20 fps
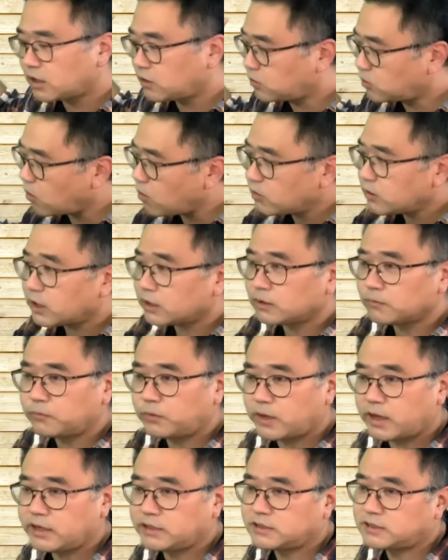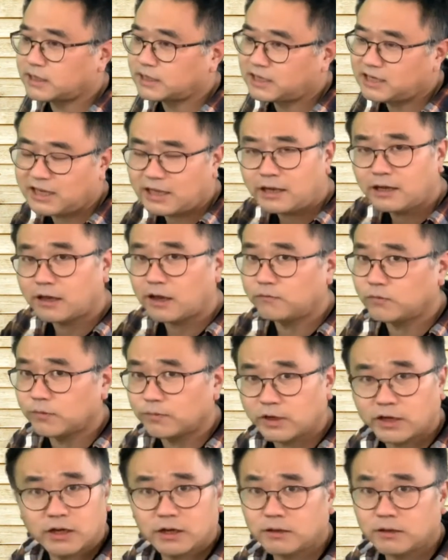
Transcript: conquered the place. They're killing everybody.